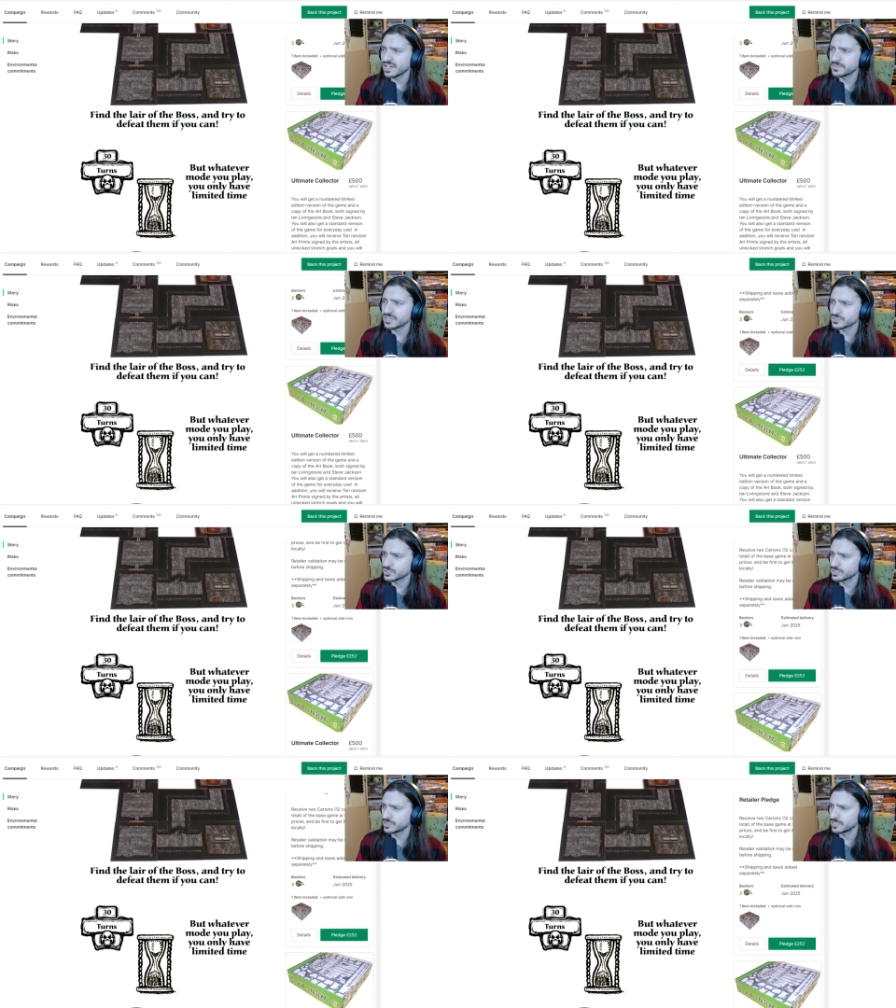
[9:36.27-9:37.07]
I'm not
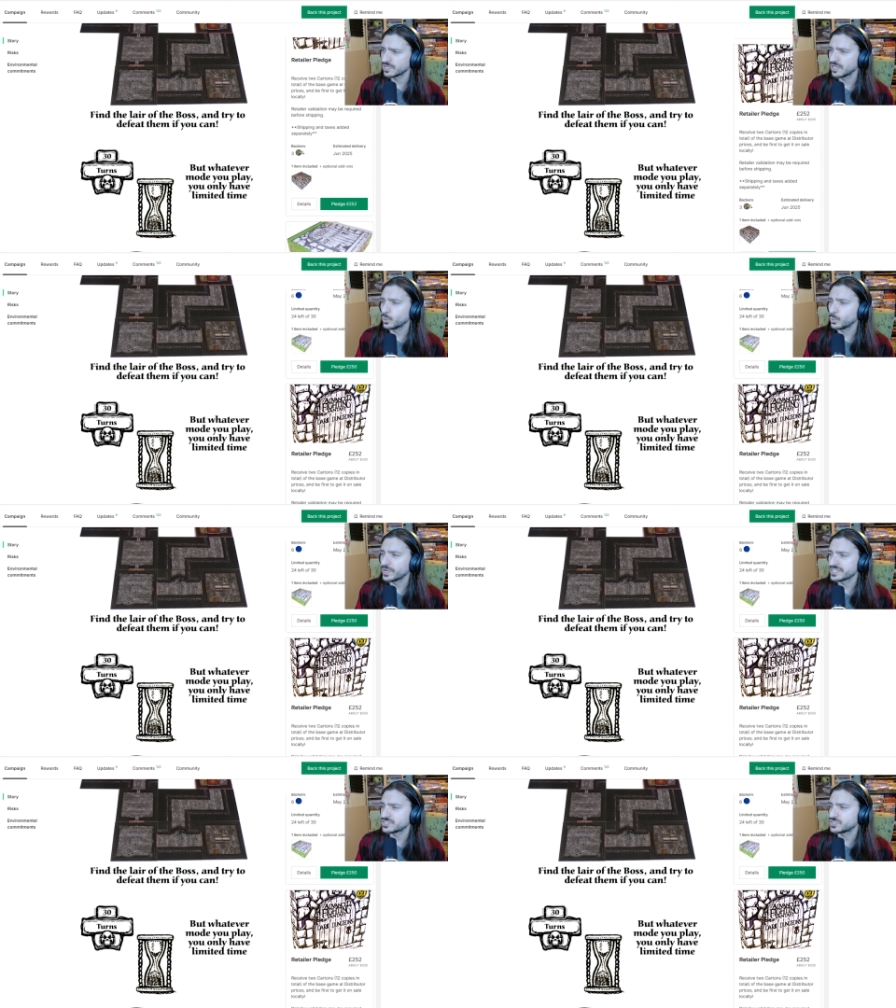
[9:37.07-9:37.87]
sure
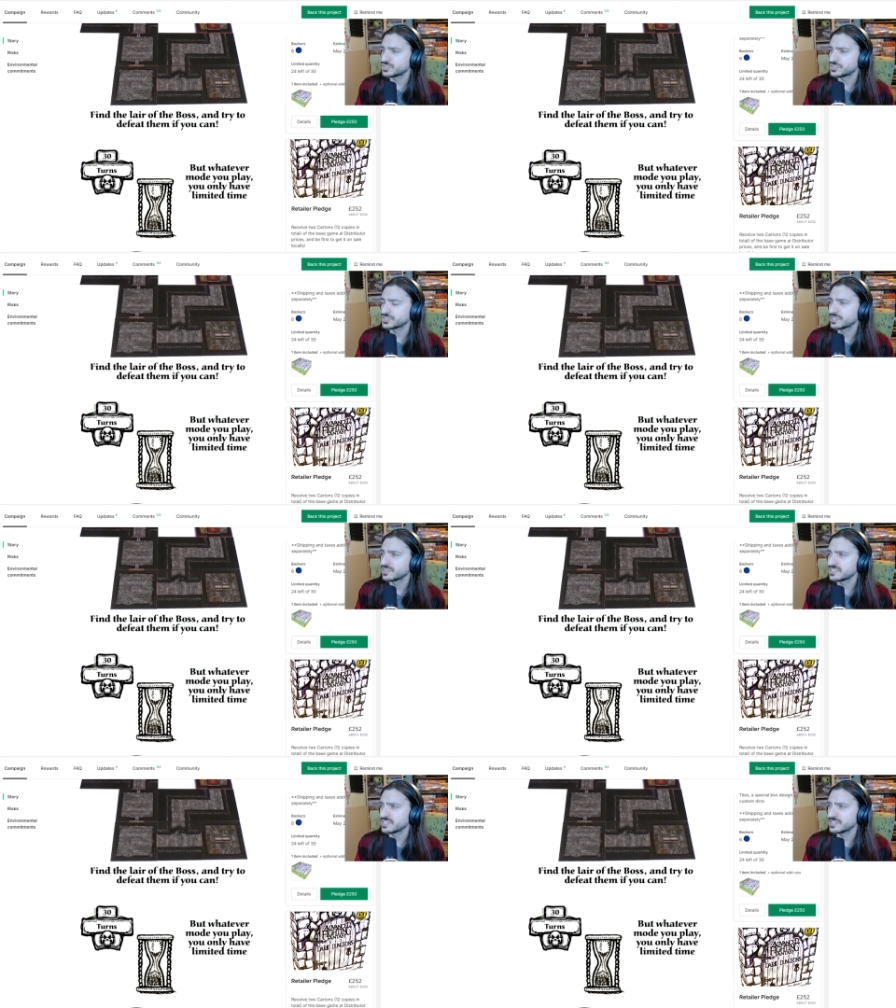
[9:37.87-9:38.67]
which
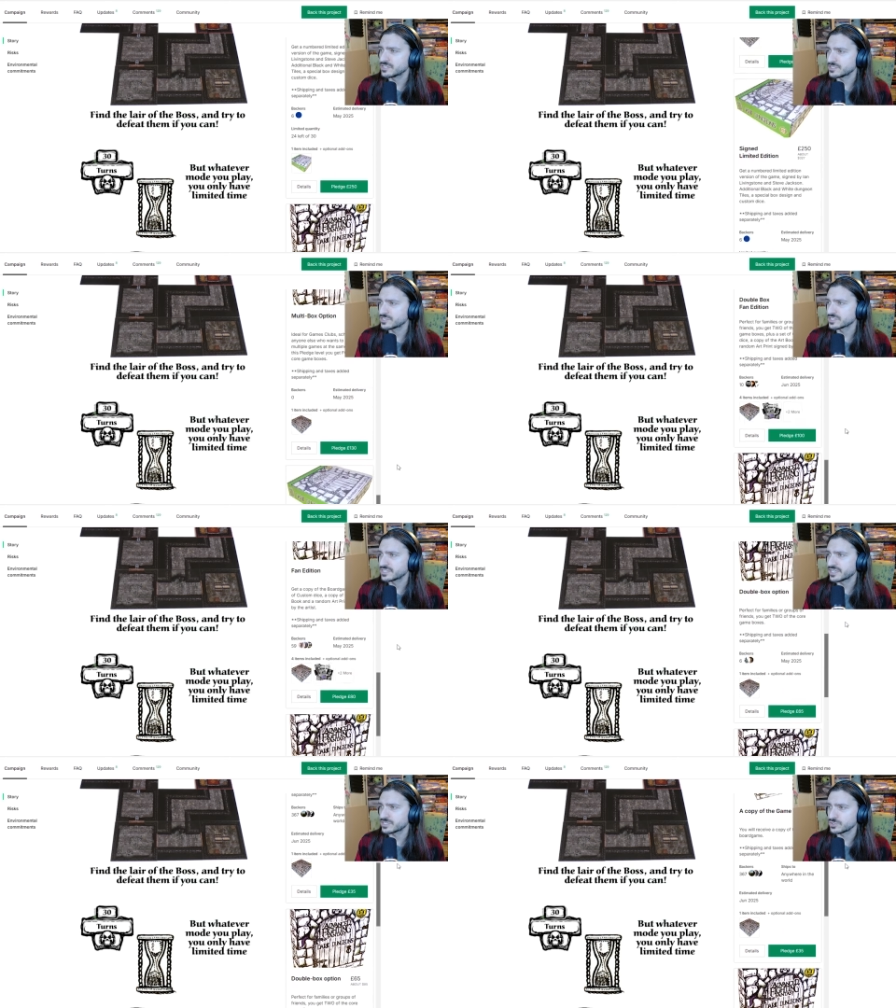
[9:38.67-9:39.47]

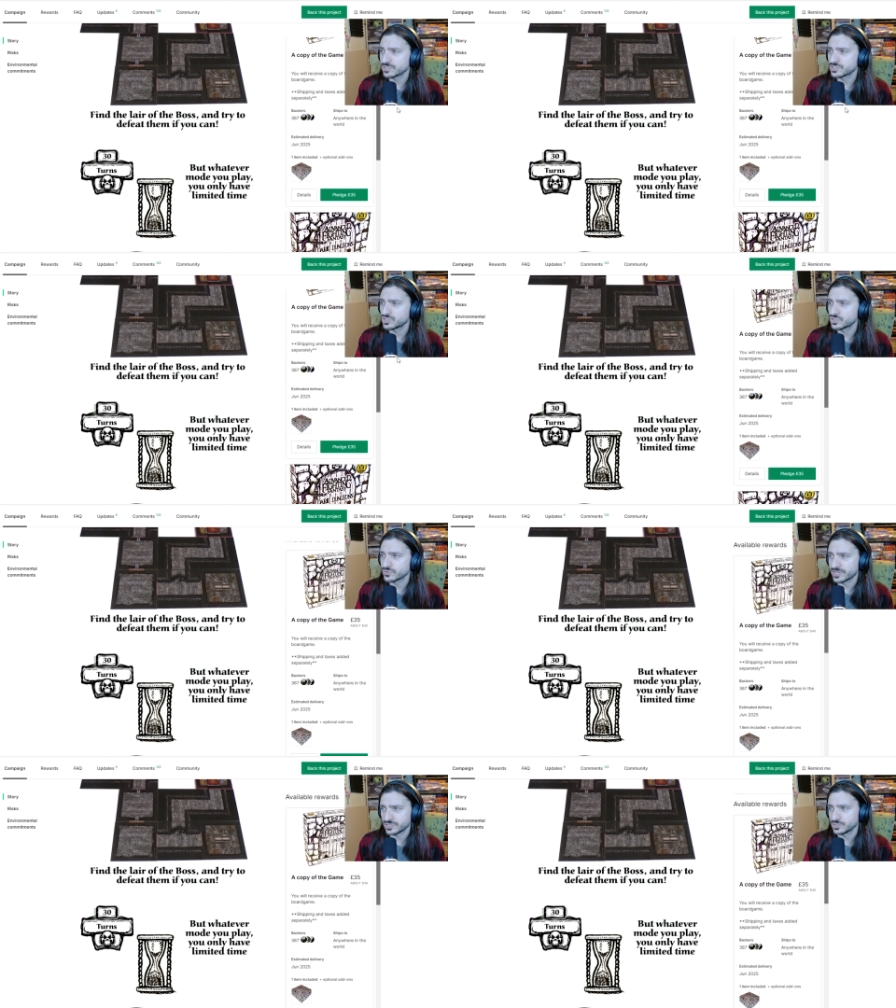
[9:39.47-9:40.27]
tiers get you the
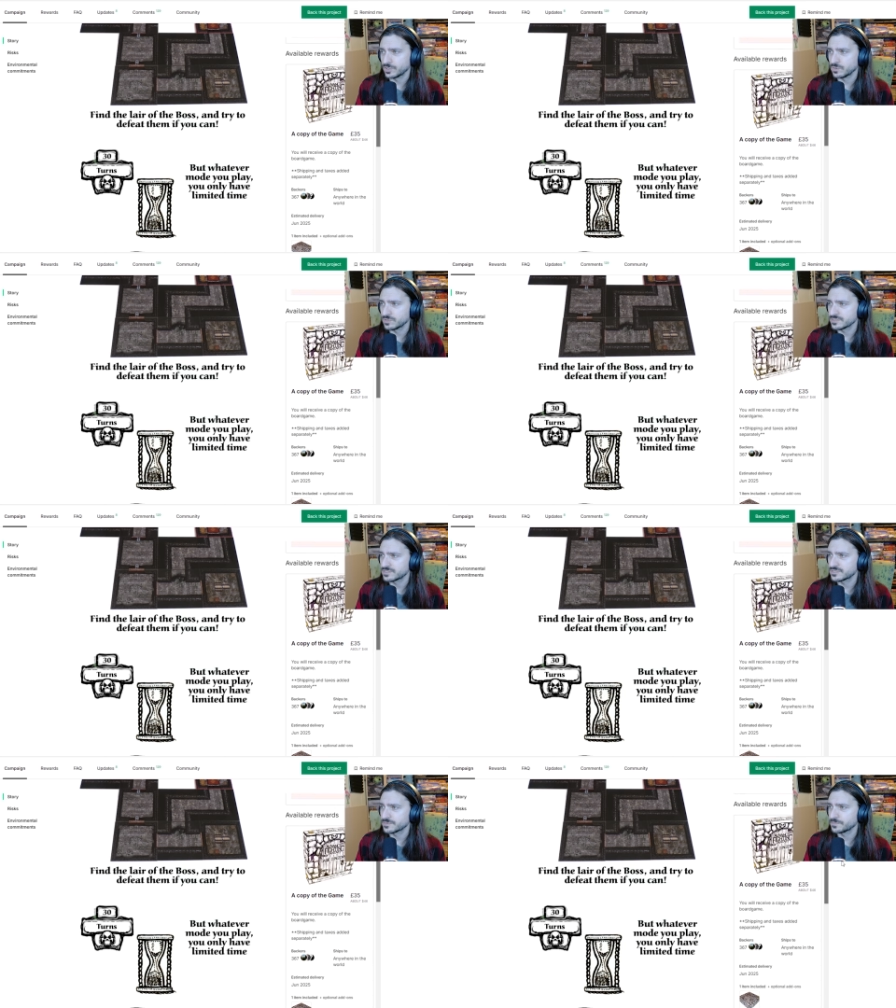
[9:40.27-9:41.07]
stretch
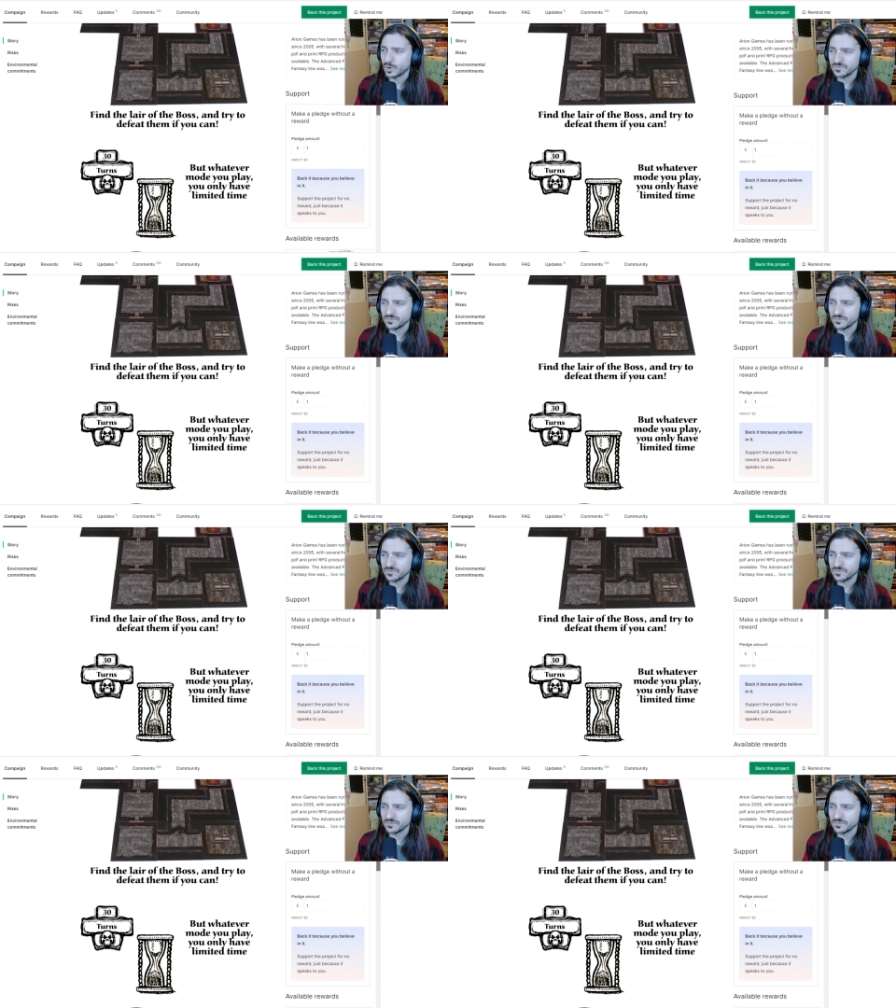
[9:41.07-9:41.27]
goals.